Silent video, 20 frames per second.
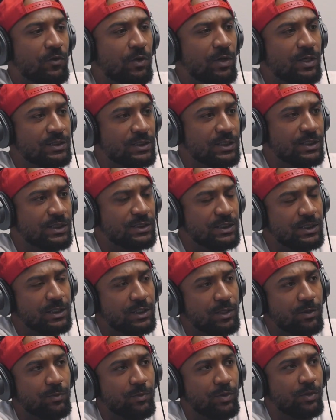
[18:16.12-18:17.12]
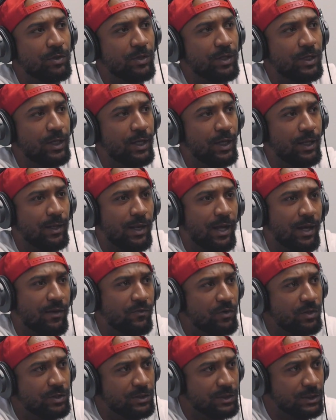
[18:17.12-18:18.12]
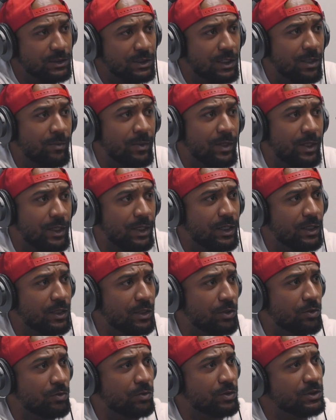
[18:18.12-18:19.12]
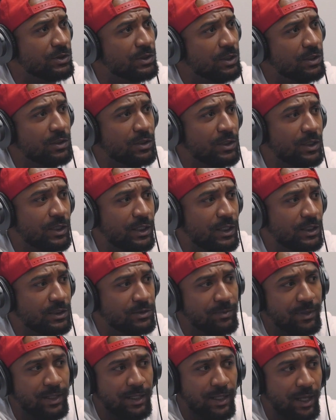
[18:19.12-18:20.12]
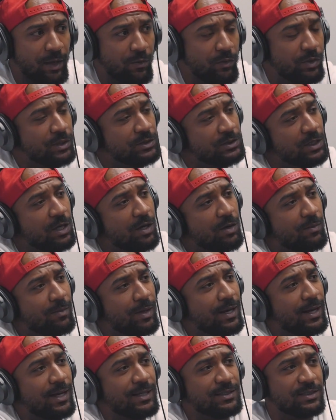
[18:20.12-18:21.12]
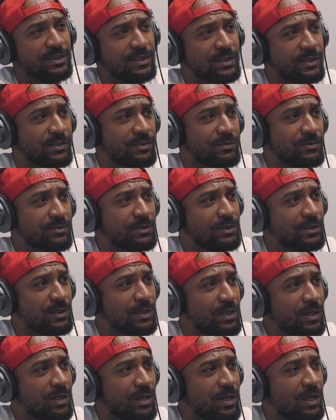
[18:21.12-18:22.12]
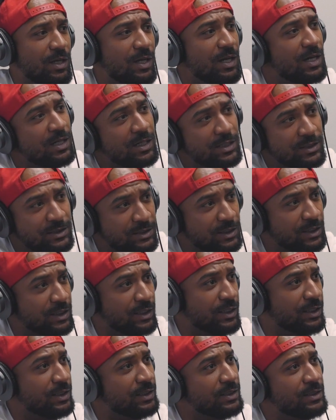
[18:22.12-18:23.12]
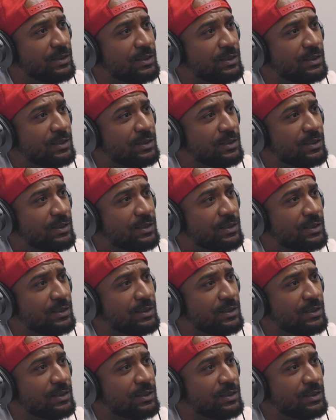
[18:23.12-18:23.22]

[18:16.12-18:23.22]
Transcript: far as us in the community and like far as us coming together doing certain things, man, like we'll talk about ourselves constantly